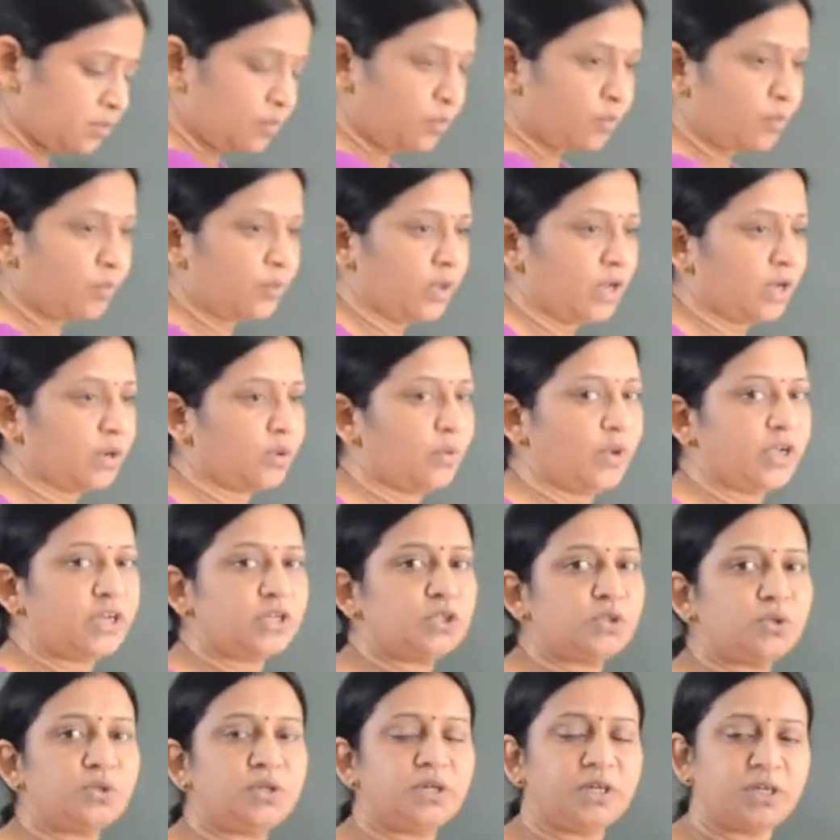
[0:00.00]
we are
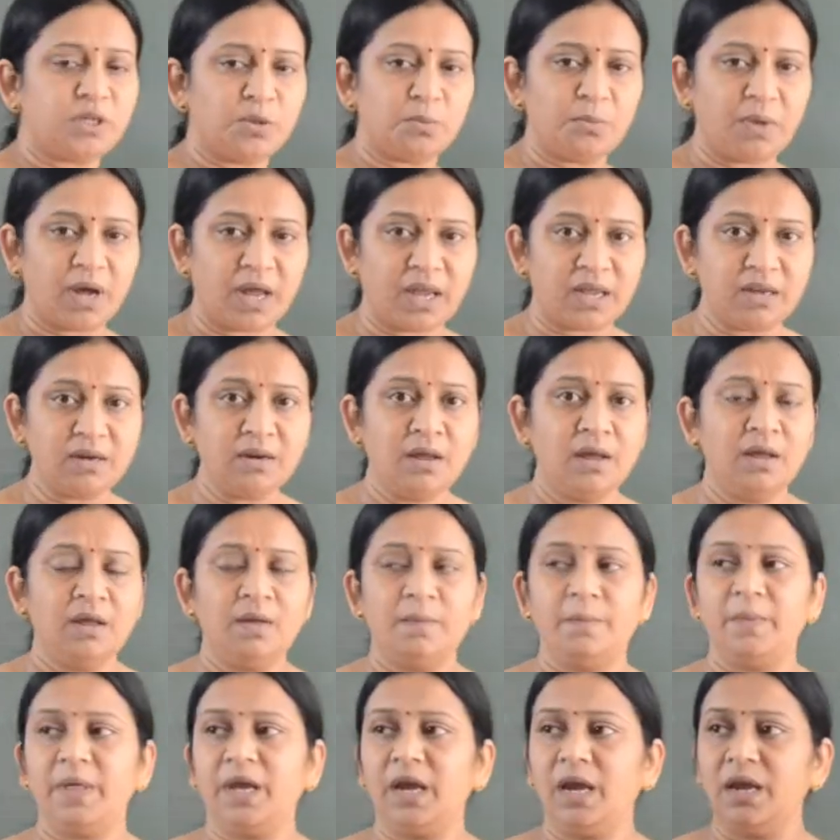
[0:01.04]
going to determine
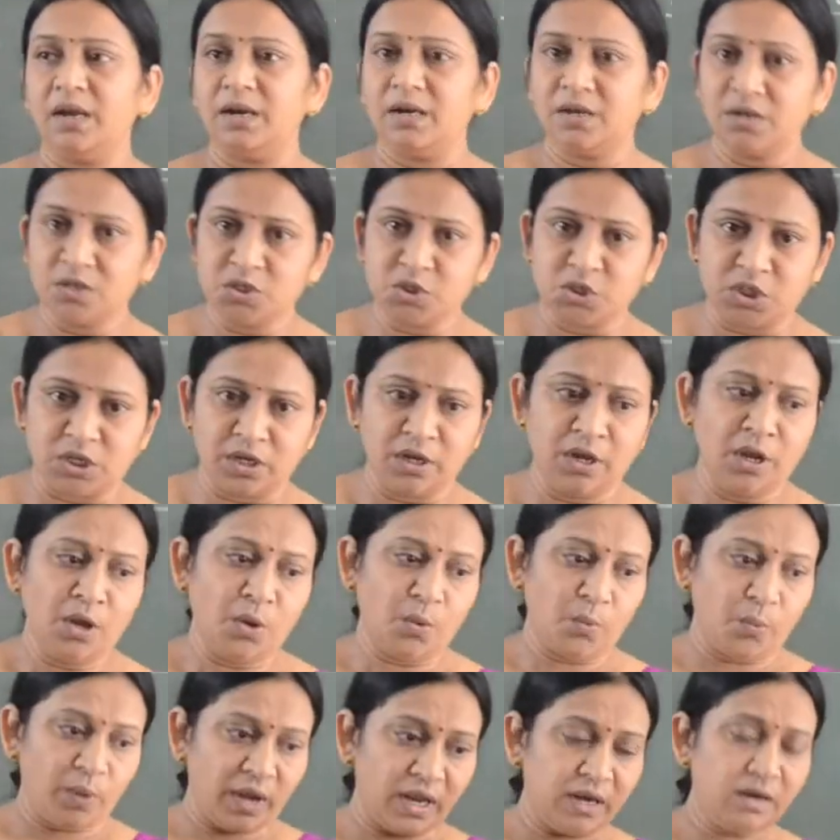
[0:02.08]
the energy
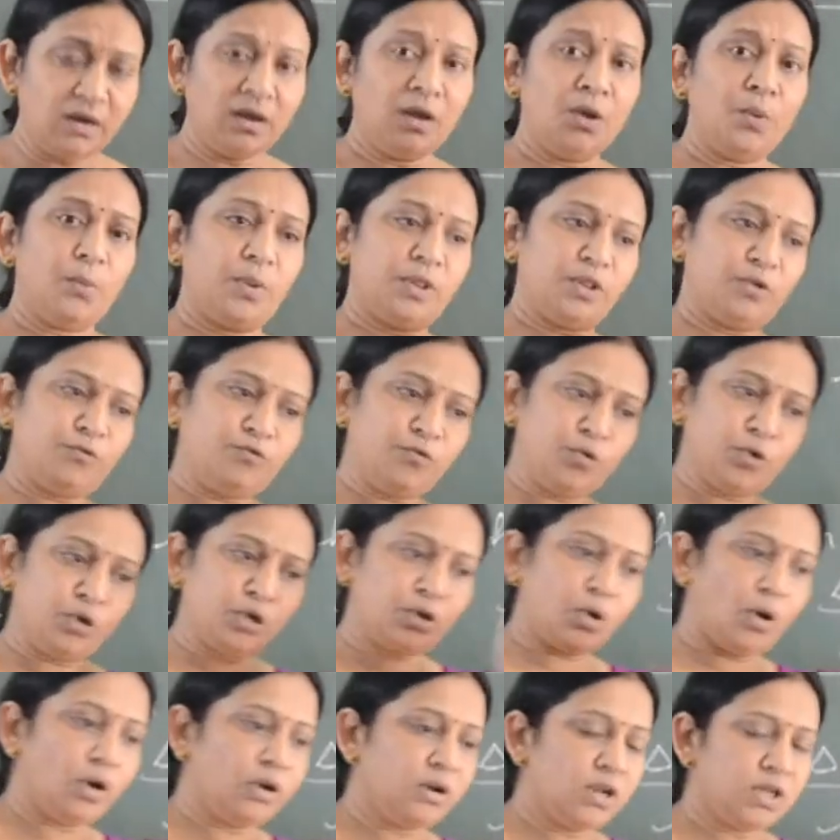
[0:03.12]
when the
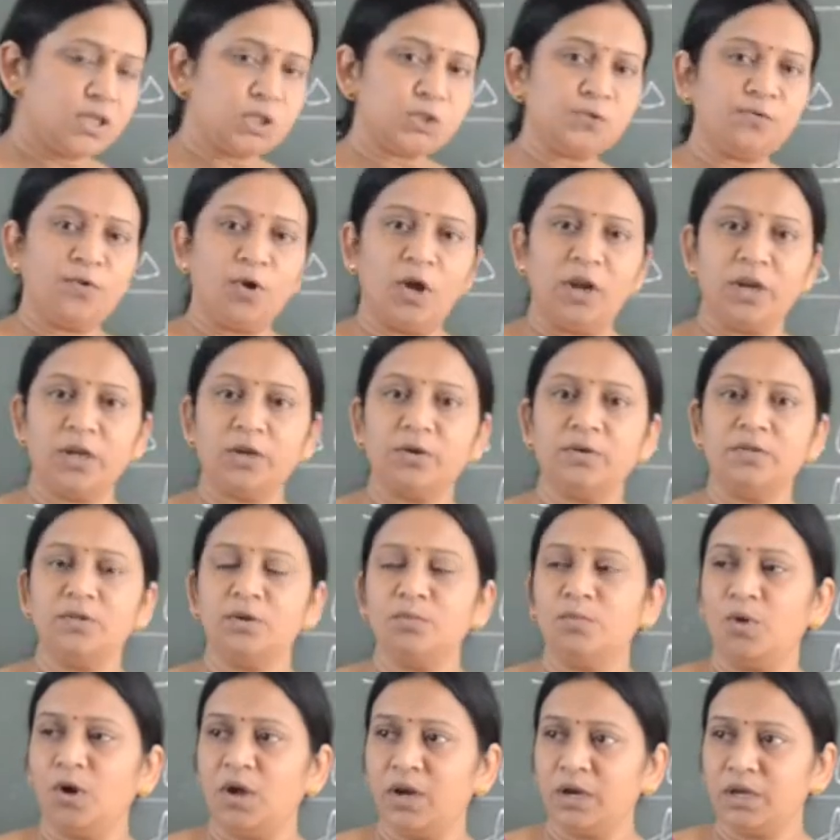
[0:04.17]
photon is falling on
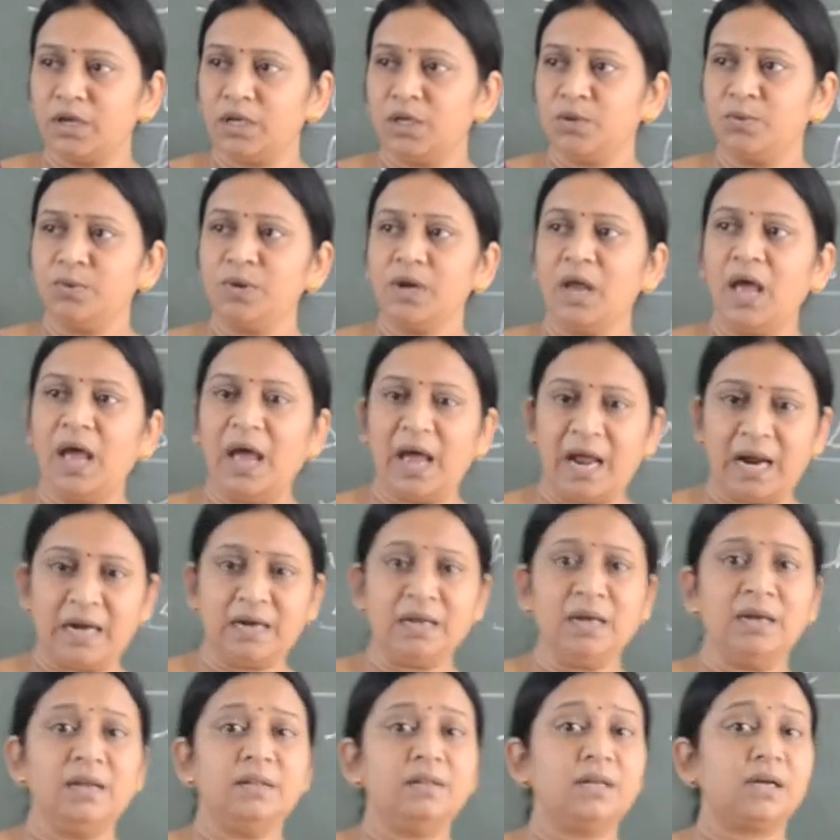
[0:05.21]
the molecule
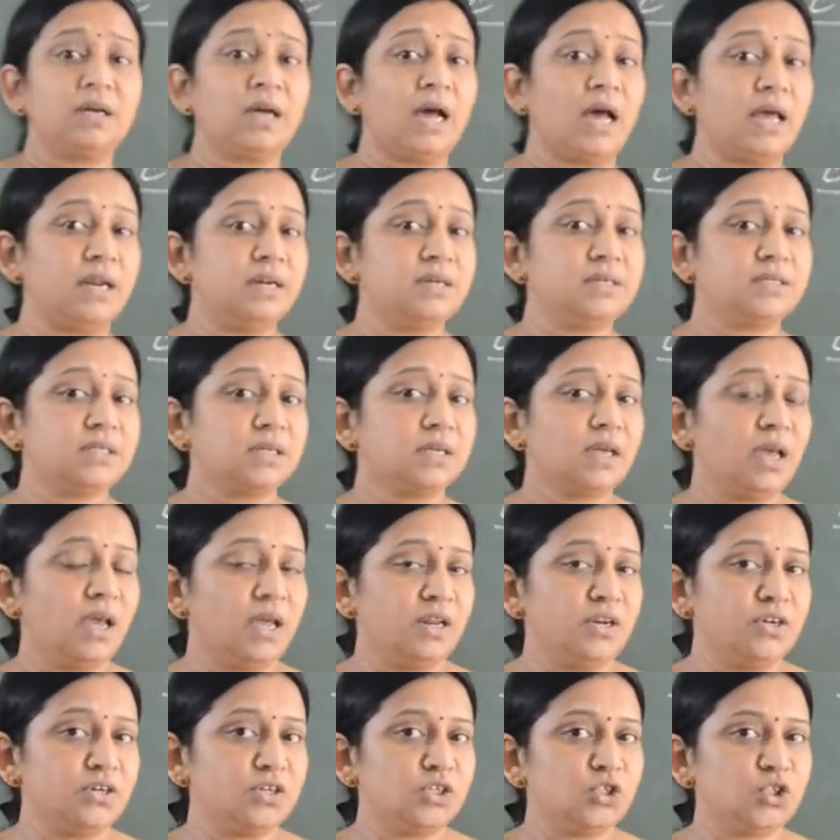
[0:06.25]
and the kinetic
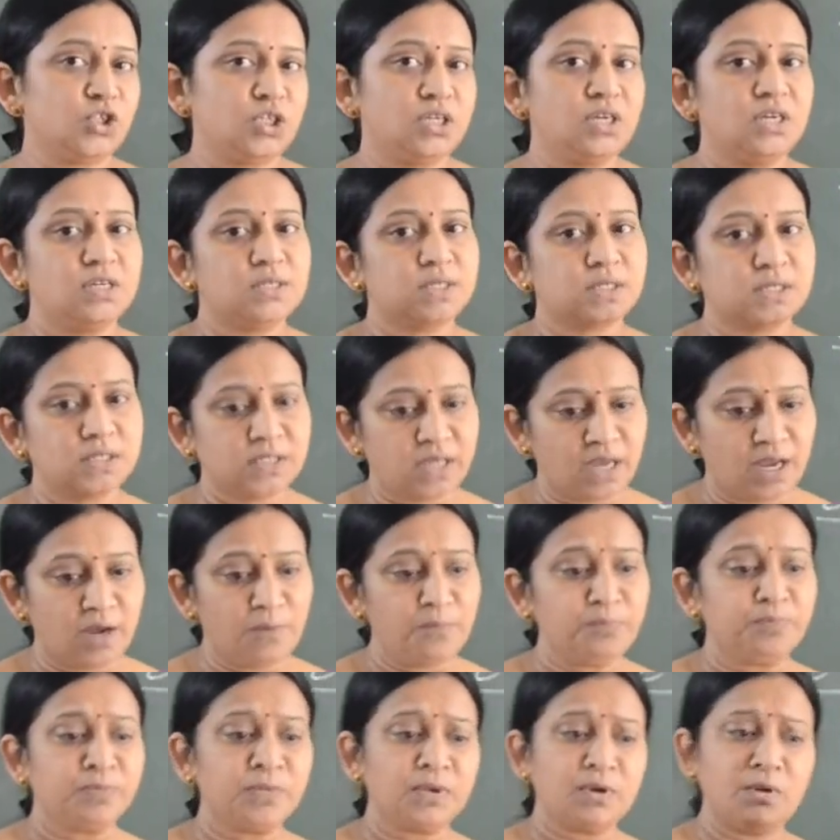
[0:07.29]
energy is
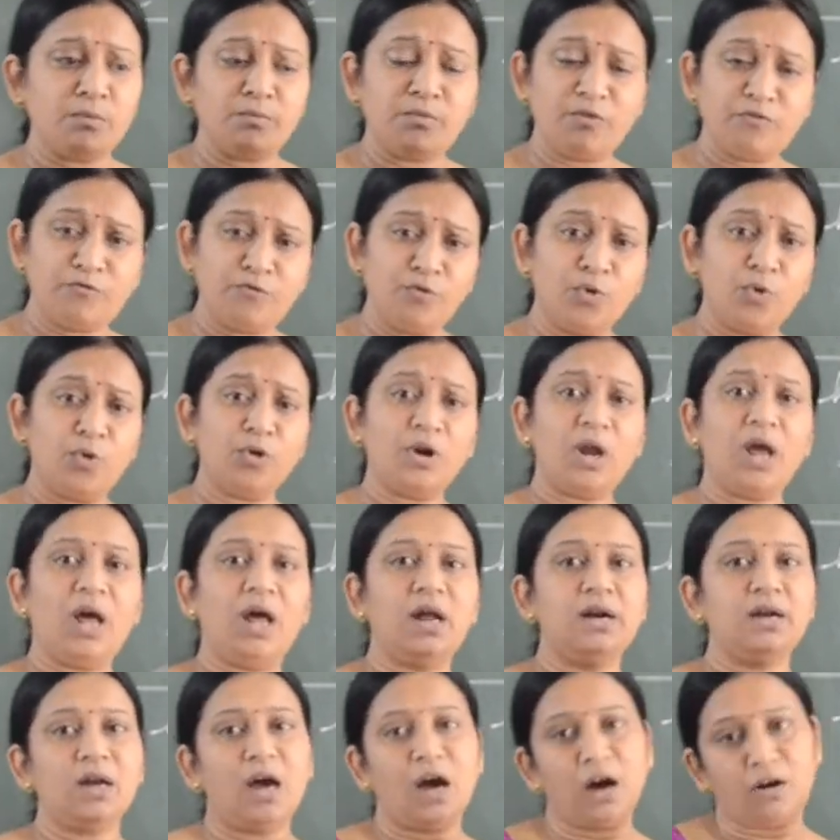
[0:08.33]
same before
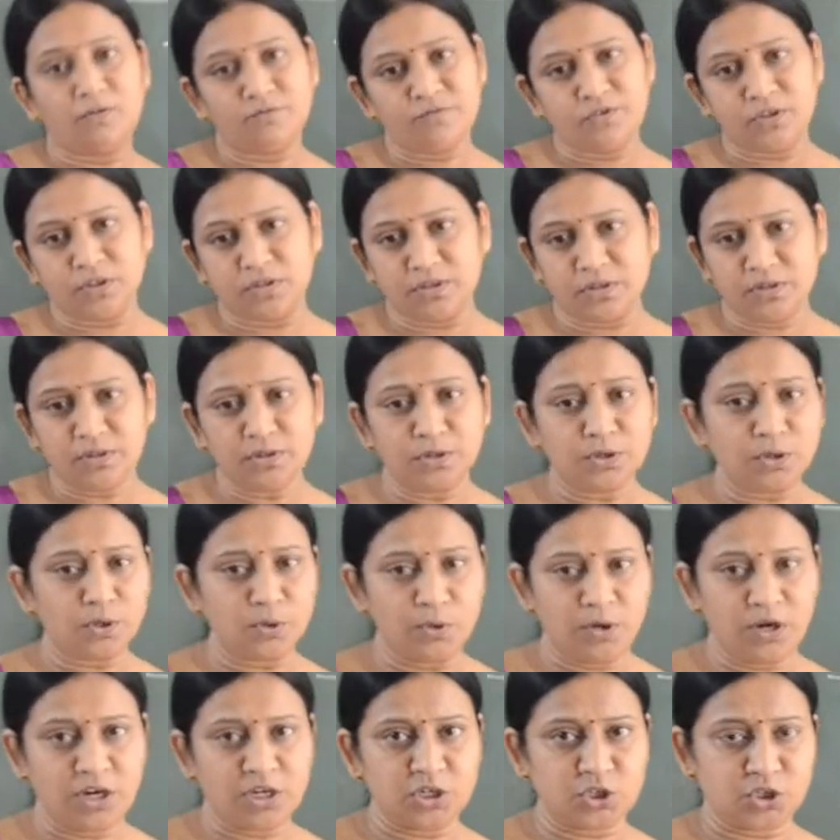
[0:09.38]
and after the
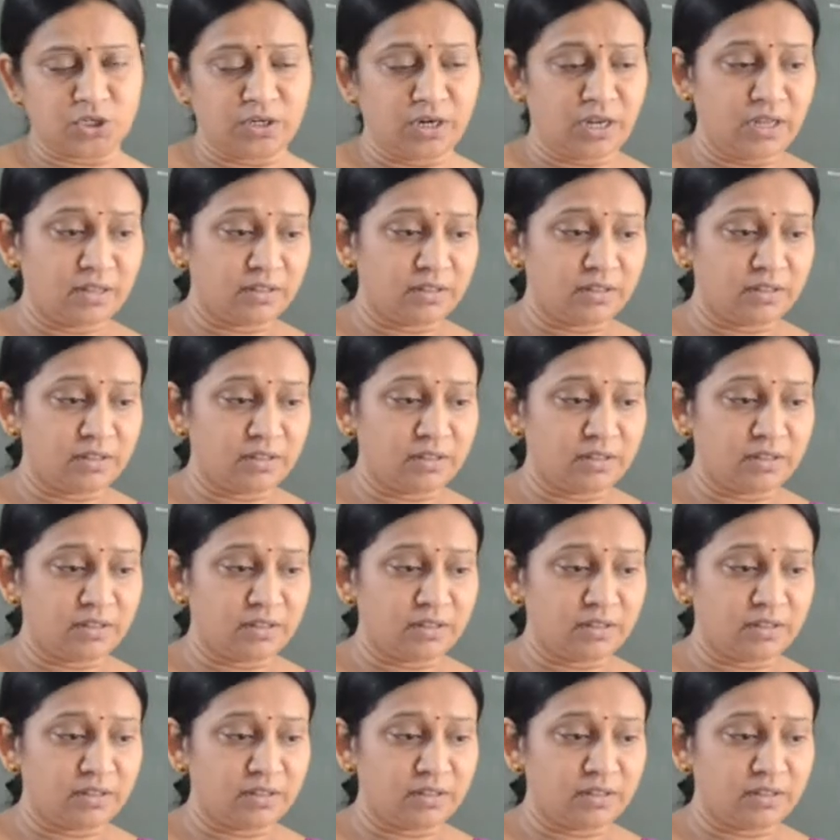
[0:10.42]
collision.